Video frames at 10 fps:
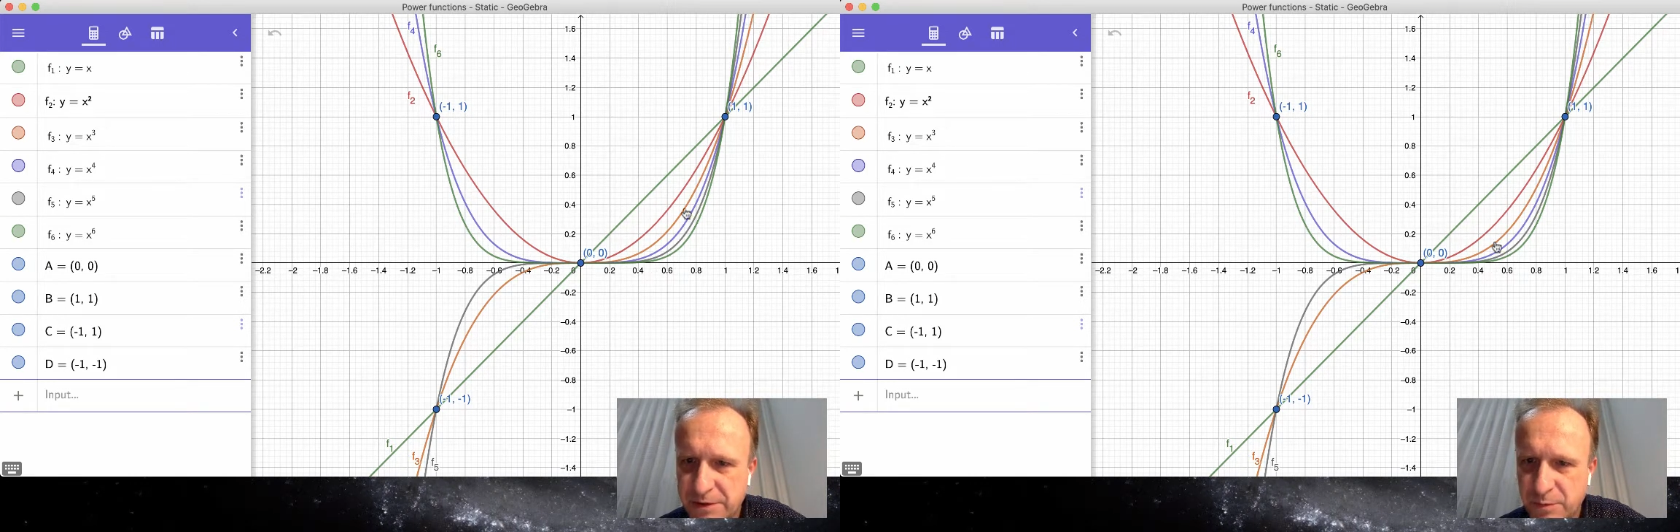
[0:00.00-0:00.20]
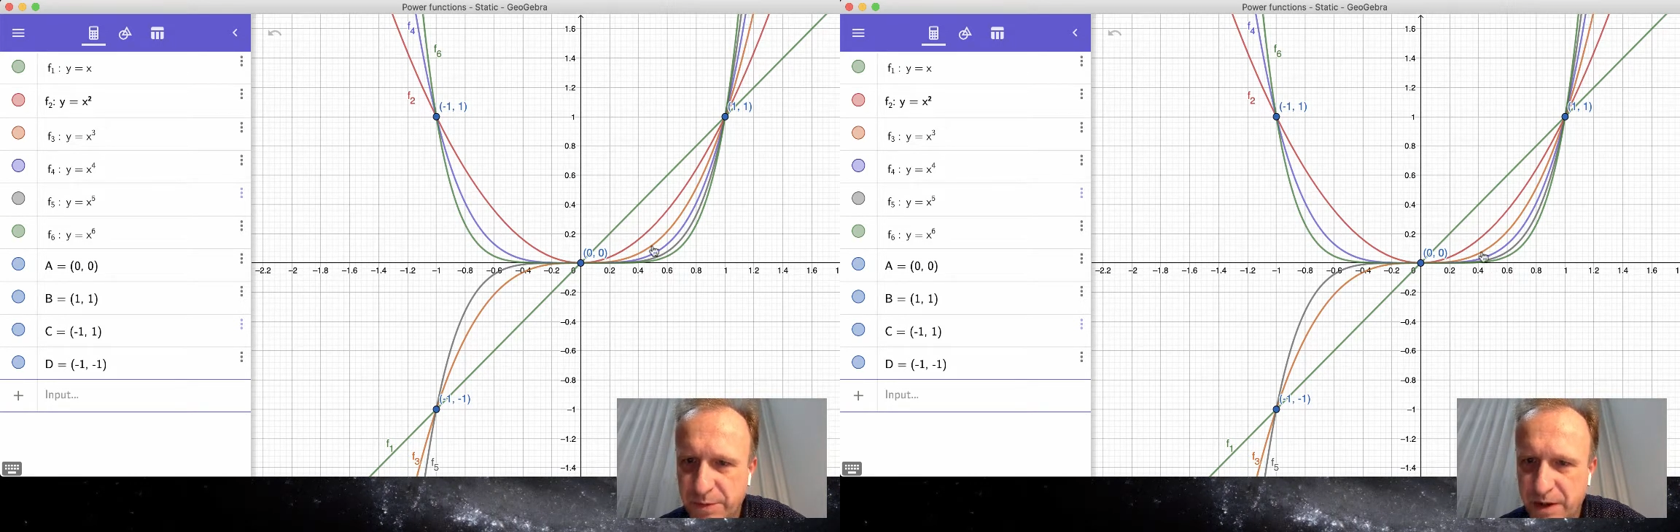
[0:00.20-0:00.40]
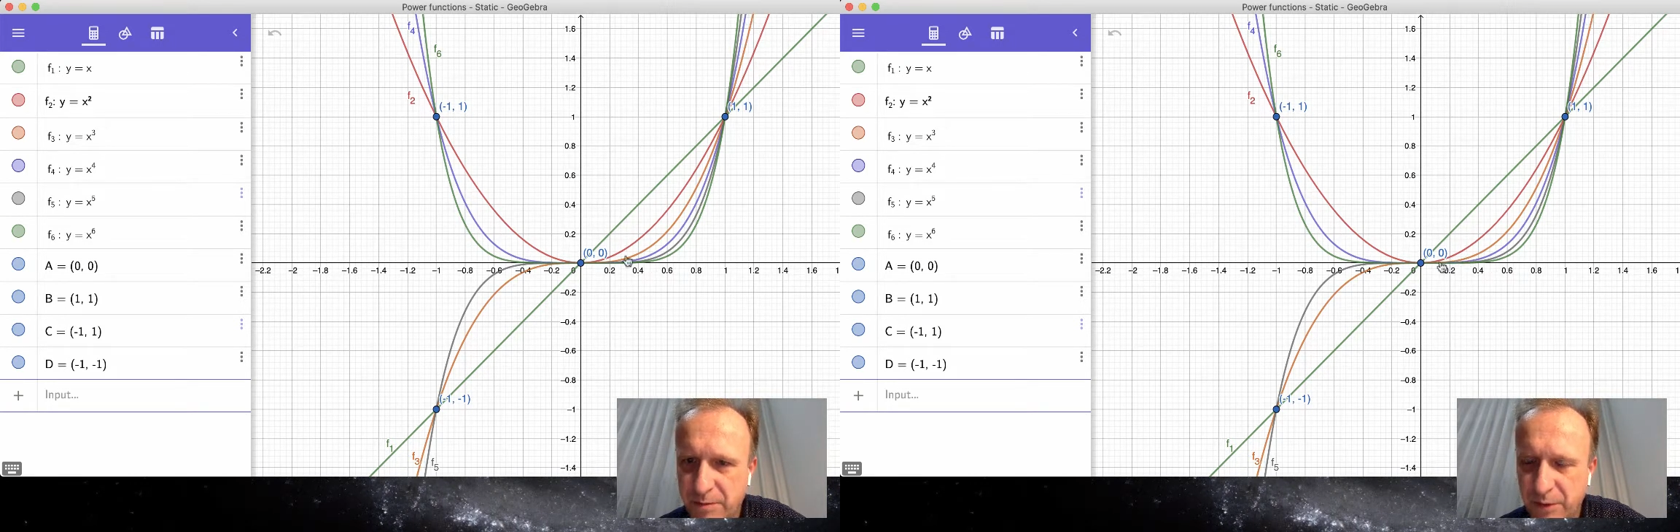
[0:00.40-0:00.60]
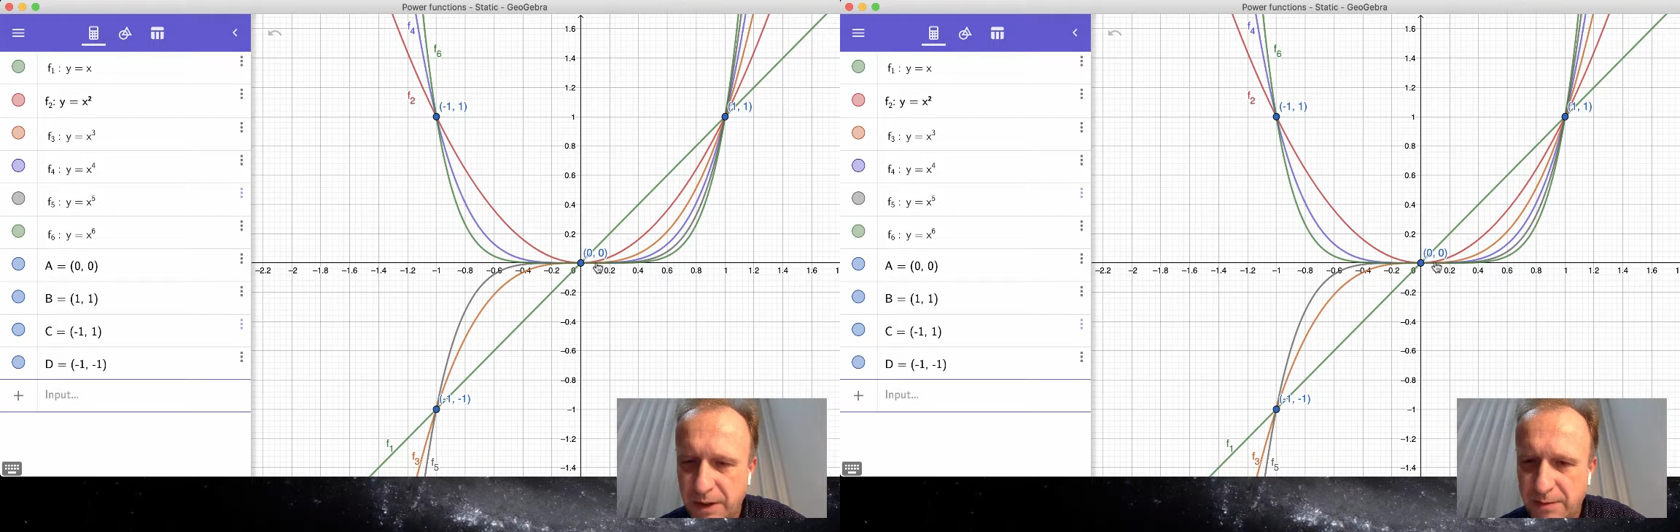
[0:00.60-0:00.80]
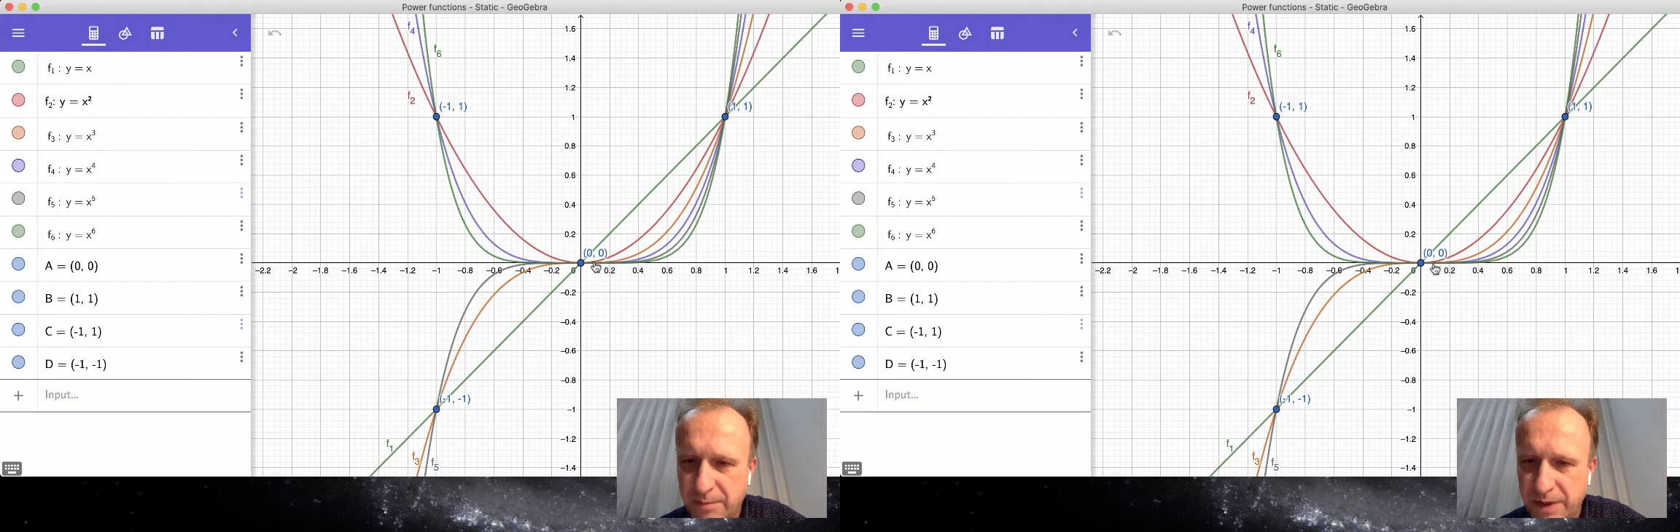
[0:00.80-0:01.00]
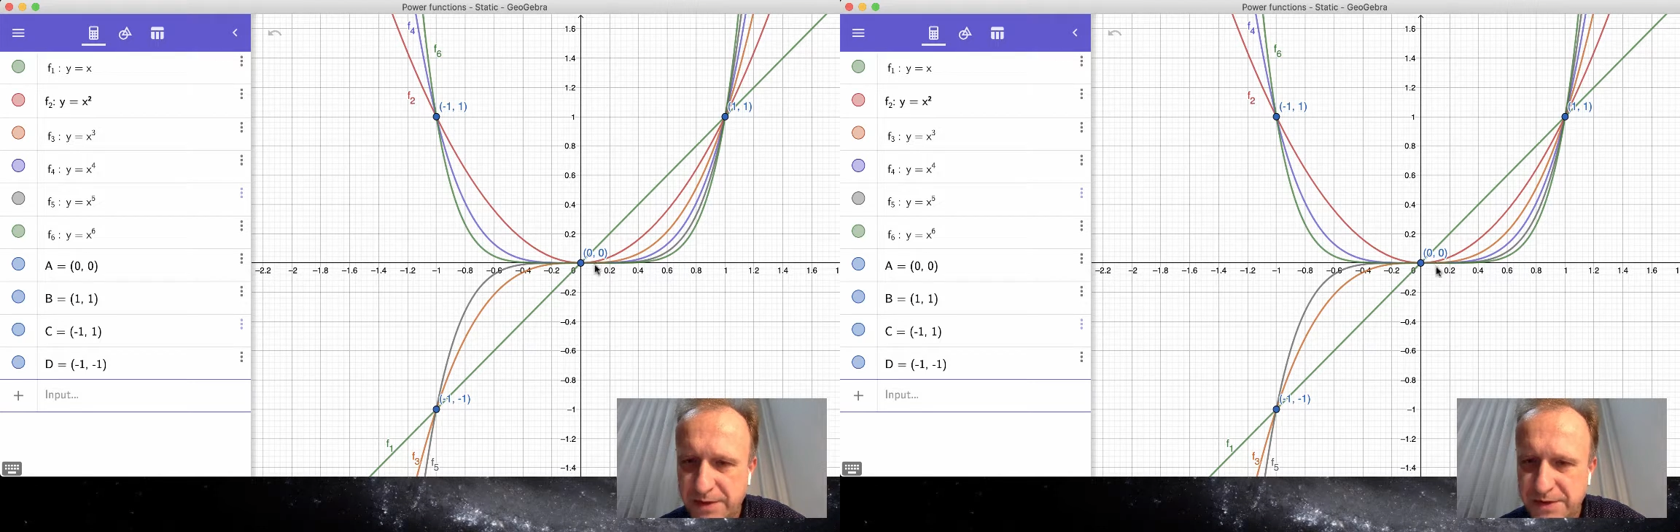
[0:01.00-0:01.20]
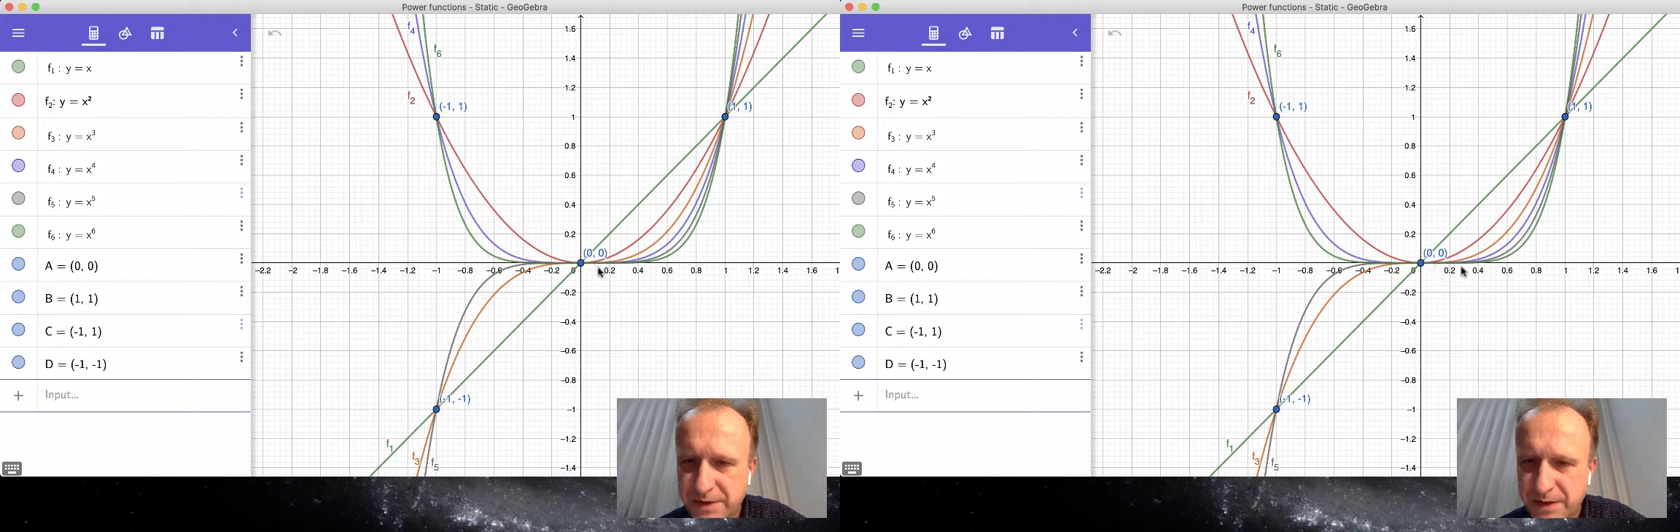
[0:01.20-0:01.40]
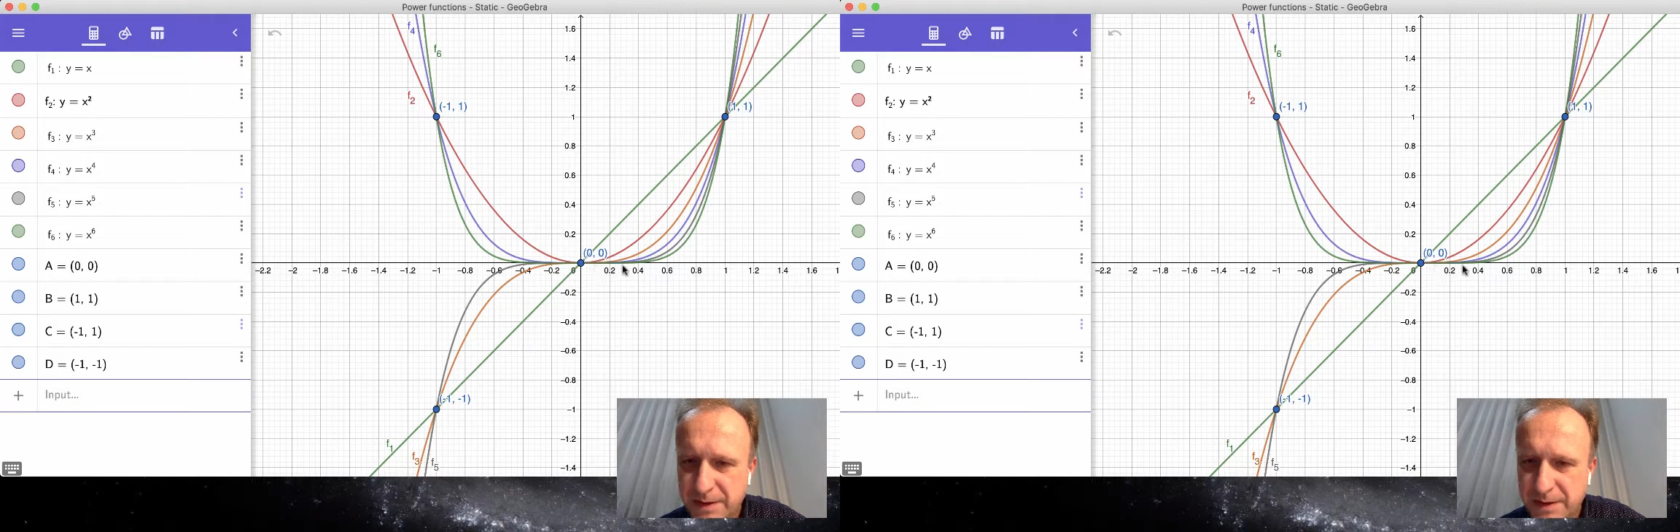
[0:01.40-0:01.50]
to parabola, but